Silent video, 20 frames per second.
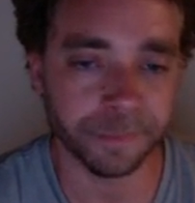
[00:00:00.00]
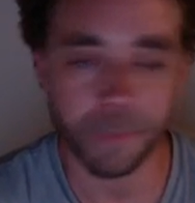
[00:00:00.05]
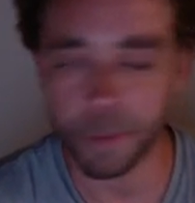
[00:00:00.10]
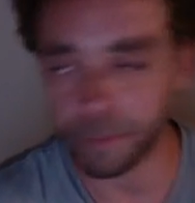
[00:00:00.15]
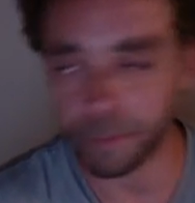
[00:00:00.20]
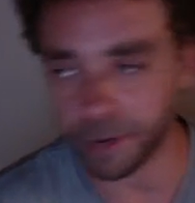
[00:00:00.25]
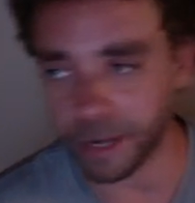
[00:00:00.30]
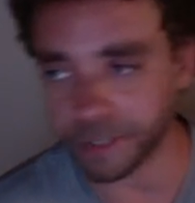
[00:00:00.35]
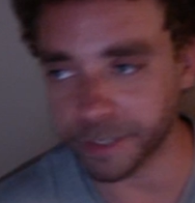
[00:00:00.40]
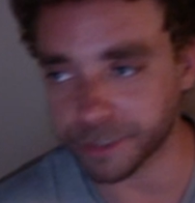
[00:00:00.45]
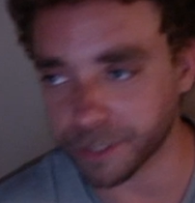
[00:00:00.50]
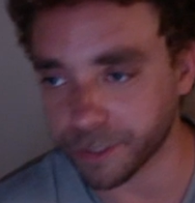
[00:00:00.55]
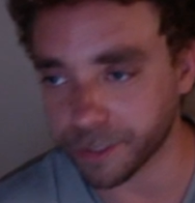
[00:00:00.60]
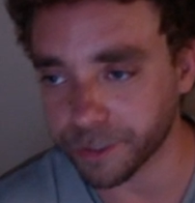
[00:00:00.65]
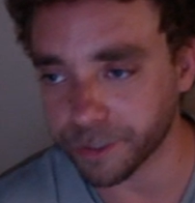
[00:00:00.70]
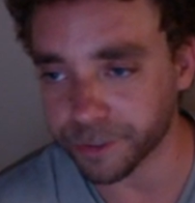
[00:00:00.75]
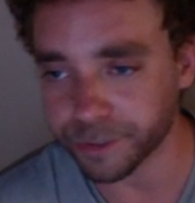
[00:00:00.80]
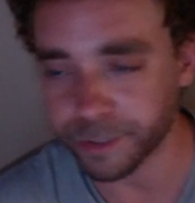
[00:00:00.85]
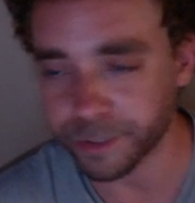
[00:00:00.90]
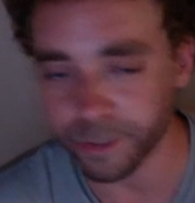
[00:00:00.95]
But actually,
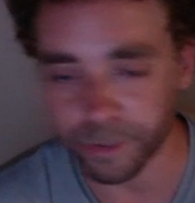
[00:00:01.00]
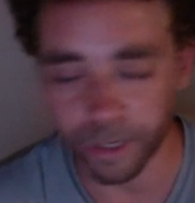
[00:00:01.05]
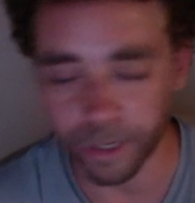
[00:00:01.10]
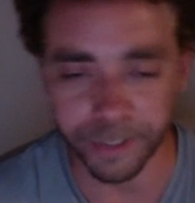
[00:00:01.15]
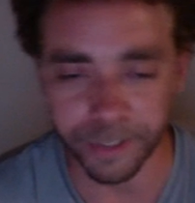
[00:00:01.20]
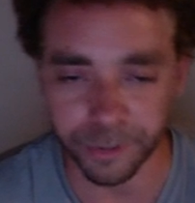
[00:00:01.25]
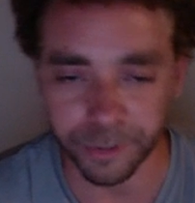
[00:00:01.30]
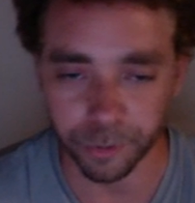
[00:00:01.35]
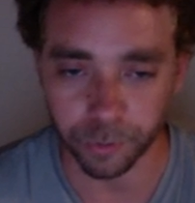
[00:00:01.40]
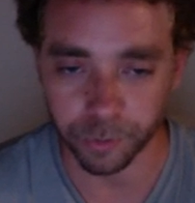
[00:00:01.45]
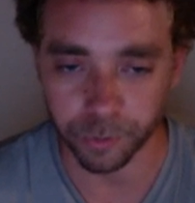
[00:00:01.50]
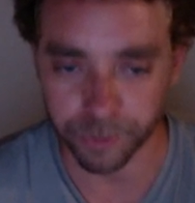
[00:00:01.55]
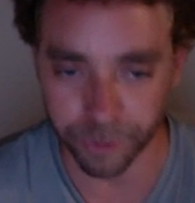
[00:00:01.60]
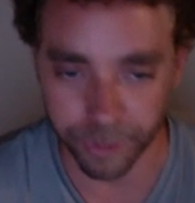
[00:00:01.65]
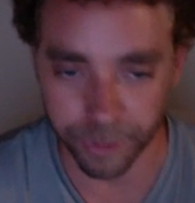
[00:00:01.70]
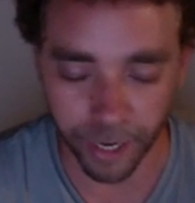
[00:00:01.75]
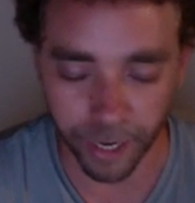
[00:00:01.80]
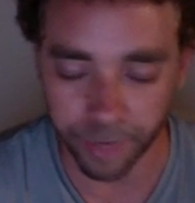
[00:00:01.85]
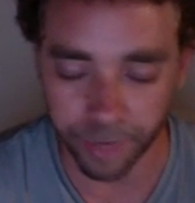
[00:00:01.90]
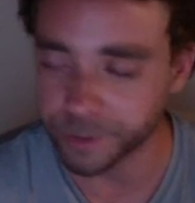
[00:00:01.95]
you're still in high school, so
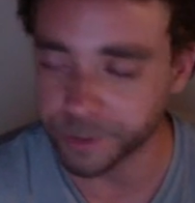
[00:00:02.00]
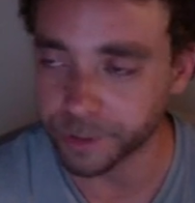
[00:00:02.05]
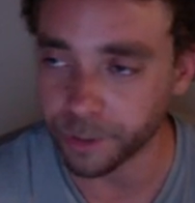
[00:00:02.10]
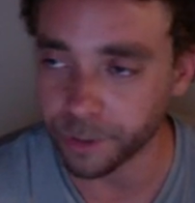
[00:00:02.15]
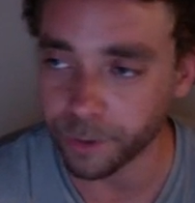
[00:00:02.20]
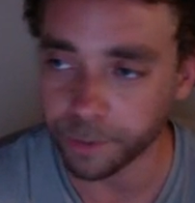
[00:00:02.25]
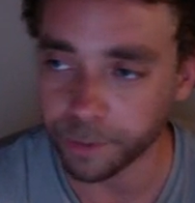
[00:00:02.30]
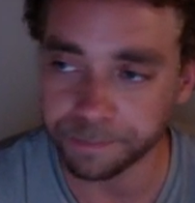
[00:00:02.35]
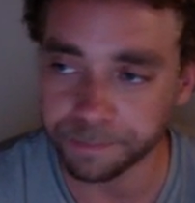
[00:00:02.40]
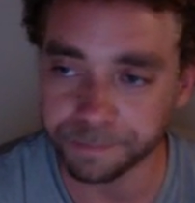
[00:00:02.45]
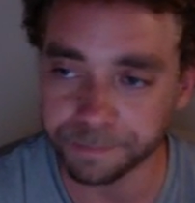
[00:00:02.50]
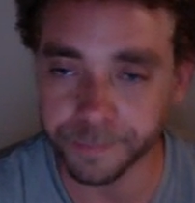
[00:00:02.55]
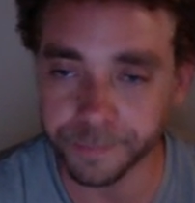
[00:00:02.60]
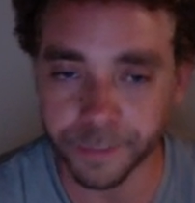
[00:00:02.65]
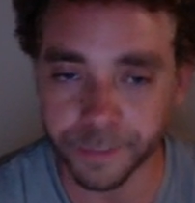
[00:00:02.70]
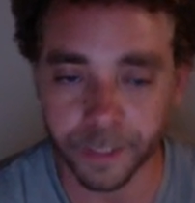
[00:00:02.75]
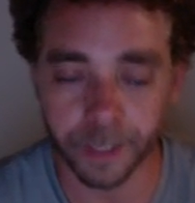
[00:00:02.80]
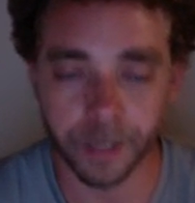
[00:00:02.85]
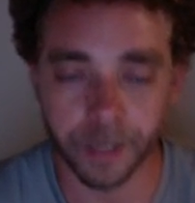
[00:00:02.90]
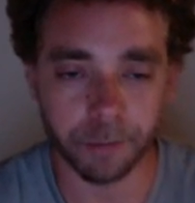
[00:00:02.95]
you have to show up.
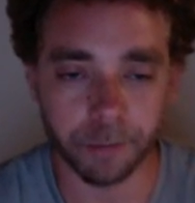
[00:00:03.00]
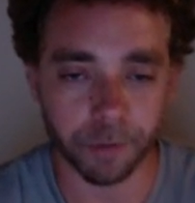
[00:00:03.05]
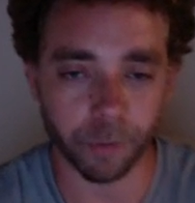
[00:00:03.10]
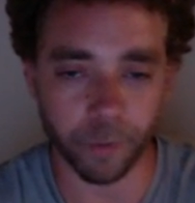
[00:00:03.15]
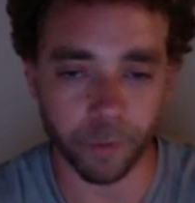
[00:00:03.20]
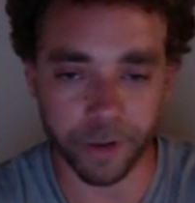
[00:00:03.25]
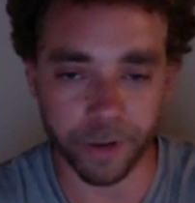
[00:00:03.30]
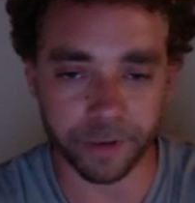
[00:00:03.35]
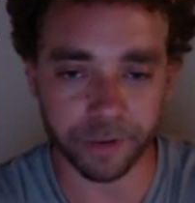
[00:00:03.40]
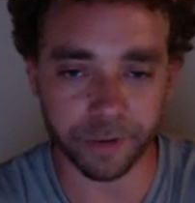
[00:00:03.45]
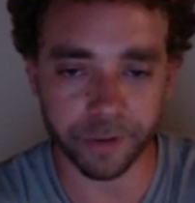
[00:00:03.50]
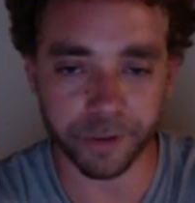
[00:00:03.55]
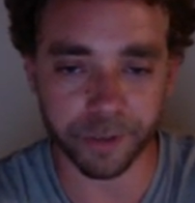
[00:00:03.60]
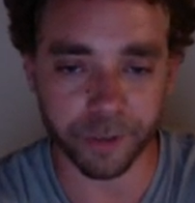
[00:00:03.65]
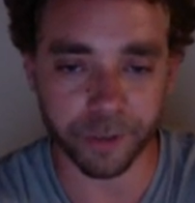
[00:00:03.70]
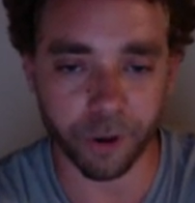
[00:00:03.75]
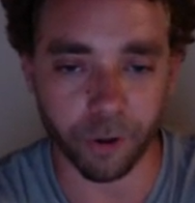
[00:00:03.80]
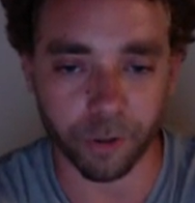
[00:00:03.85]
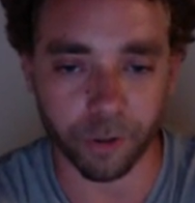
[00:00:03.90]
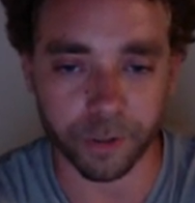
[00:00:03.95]
But wait till you're in
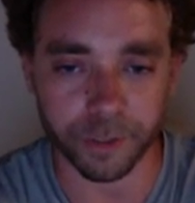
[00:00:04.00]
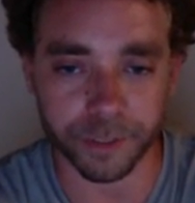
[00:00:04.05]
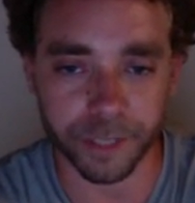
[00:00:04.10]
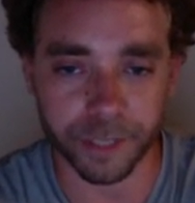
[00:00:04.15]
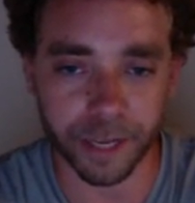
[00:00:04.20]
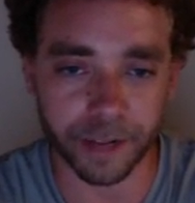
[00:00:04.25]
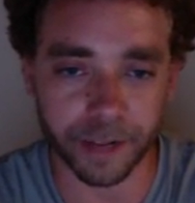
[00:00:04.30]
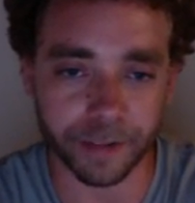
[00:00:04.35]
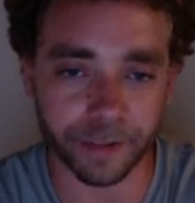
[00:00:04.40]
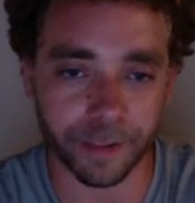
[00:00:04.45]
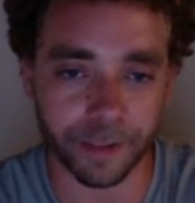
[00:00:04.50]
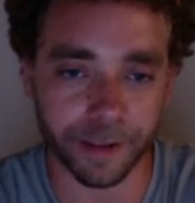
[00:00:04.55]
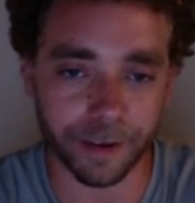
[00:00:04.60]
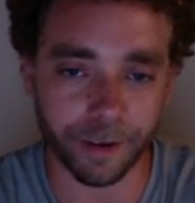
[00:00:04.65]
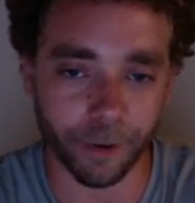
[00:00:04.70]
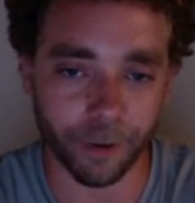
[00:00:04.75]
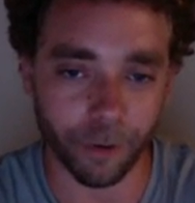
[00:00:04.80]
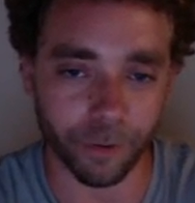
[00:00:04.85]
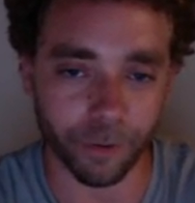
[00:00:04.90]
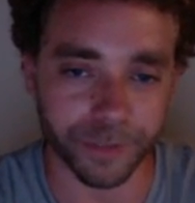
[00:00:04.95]
college, and then
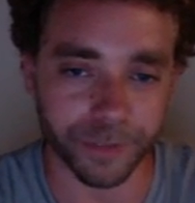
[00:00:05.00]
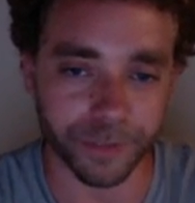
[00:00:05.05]
all of a